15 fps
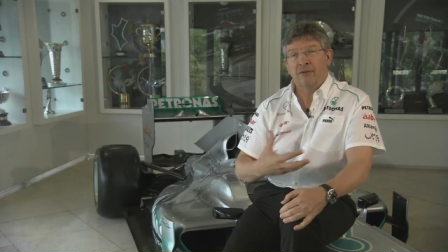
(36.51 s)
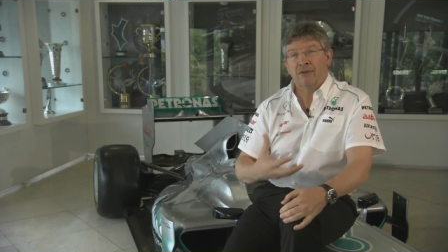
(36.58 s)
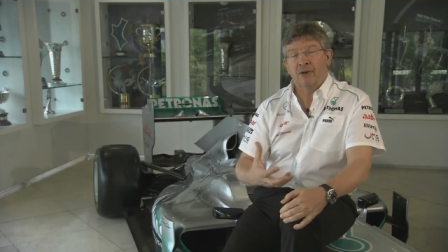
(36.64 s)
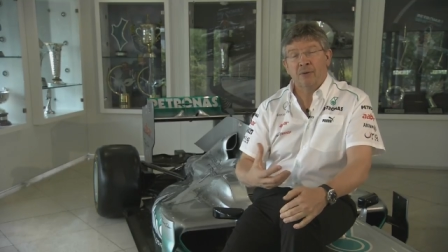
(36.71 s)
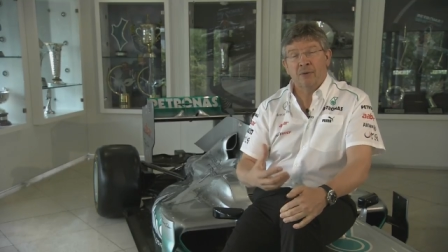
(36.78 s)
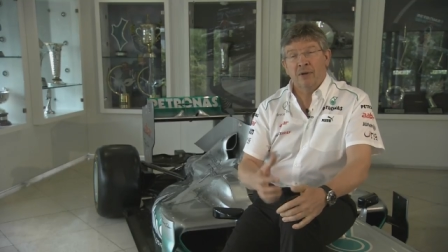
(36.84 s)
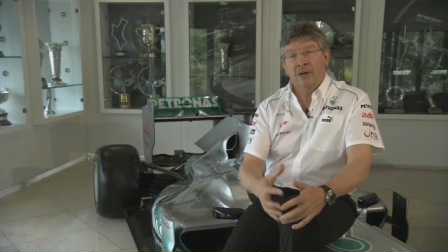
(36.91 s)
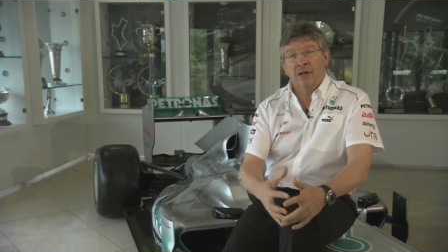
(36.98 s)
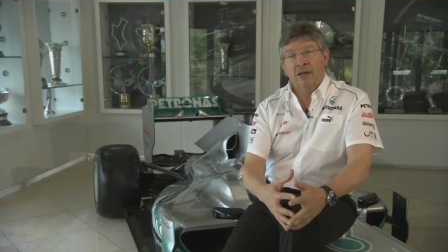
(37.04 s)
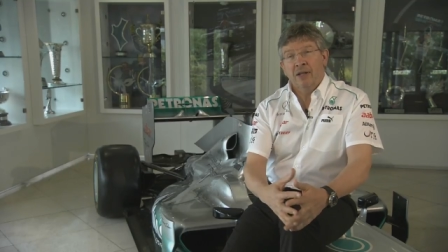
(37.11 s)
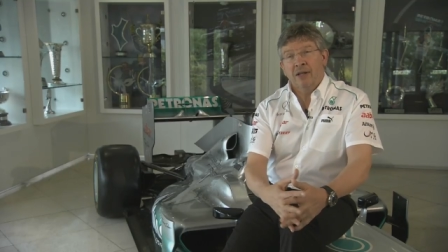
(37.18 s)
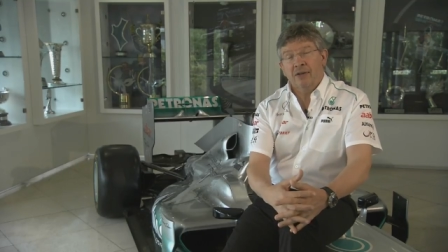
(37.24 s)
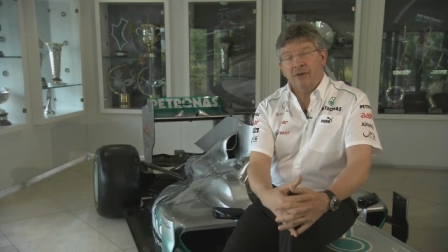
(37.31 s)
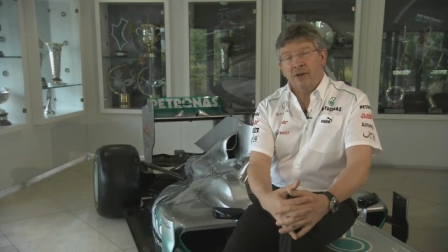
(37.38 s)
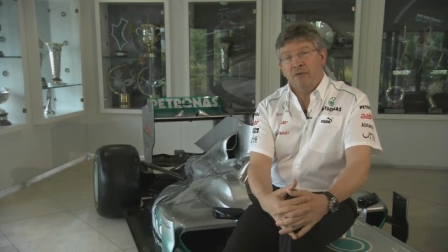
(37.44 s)
So
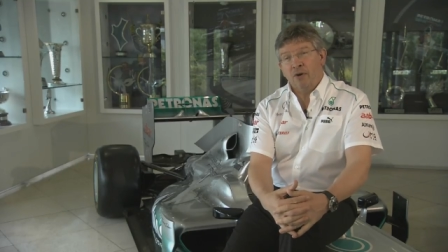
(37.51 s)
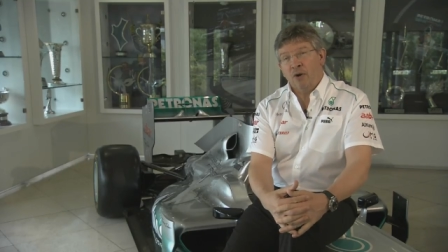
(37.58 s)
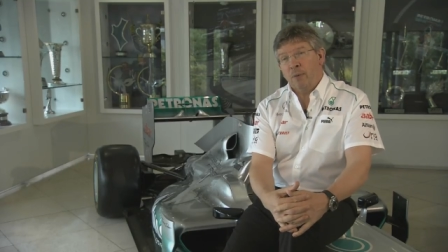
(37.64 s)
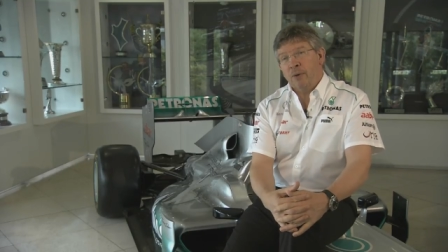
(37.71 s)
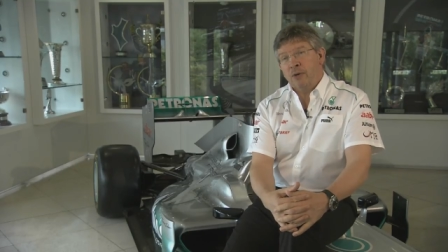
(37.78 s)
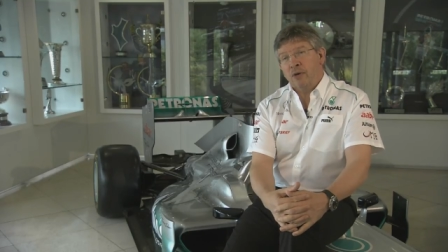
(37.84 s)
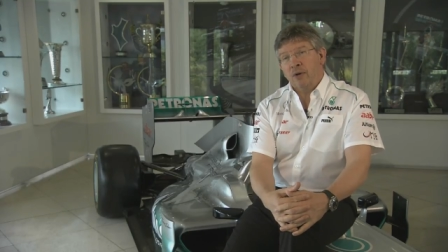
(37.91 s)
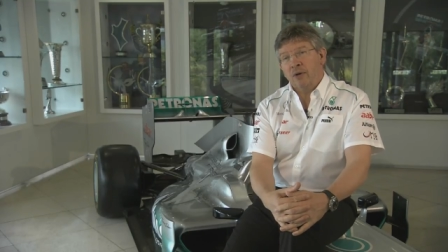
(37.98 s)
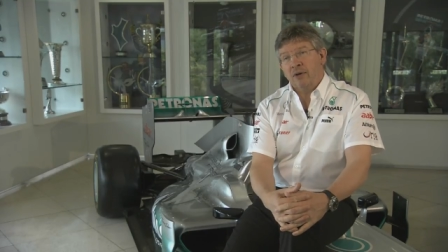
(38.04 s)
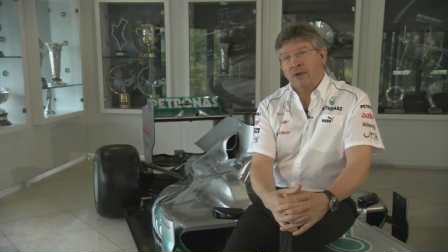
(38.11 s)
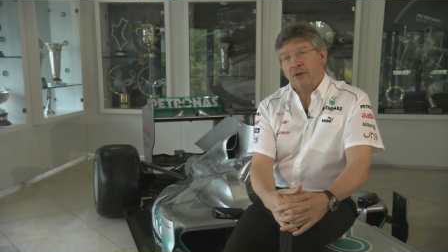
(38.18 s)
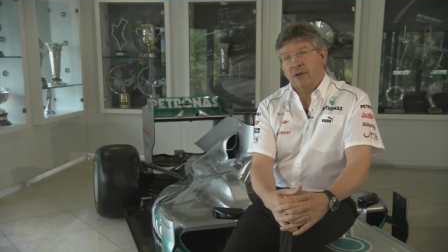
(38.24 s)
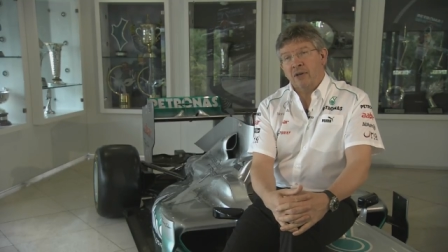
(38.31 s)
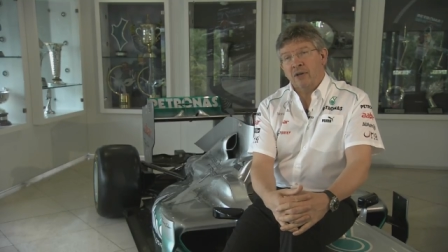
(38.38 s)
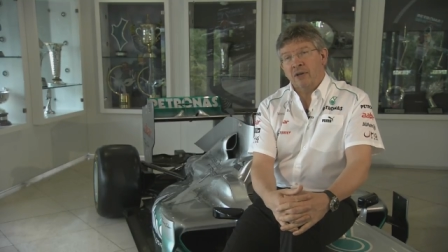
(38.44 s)
there's every
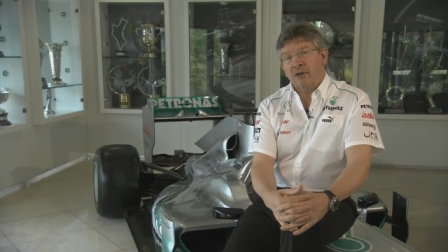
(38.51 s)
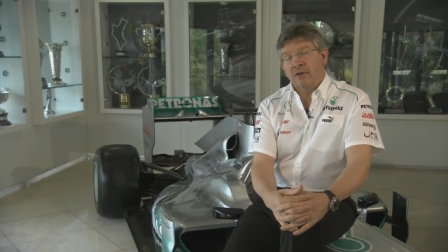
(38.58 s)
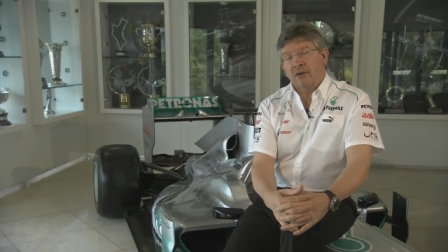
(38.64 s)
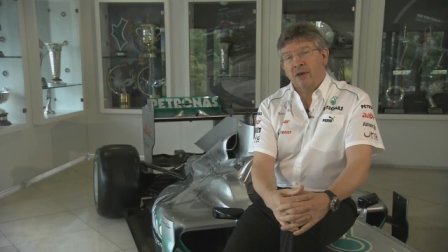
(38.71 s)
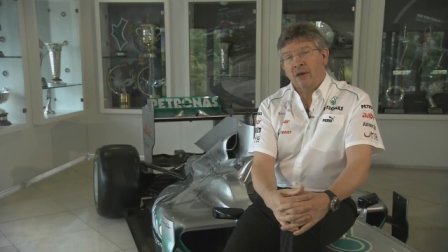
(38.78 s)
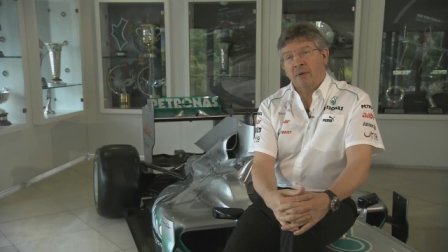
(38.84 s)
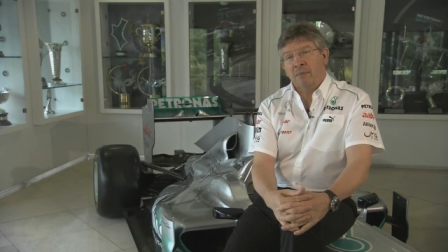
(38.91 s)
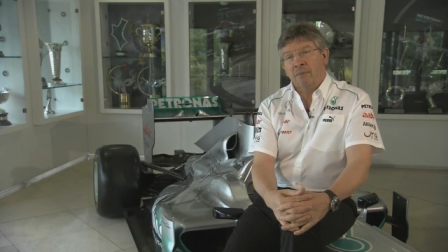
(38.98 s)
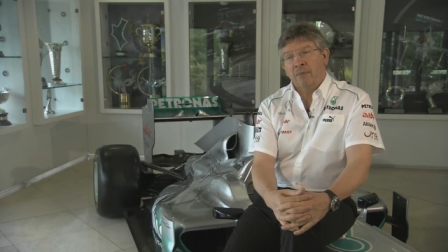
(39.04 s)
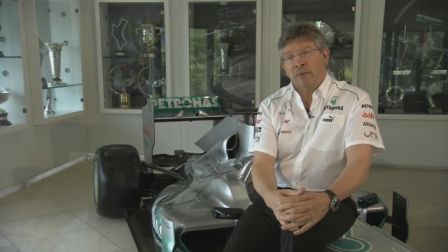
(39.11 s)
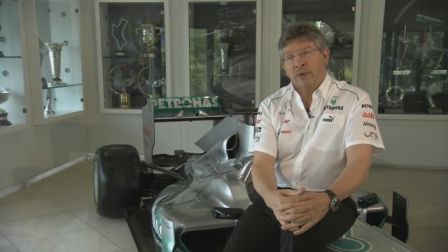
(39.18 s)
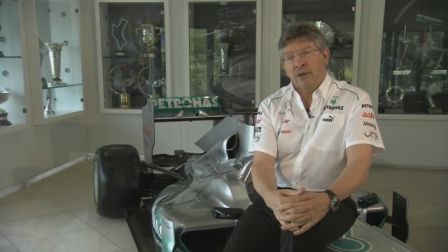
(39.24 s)
opportunity that um,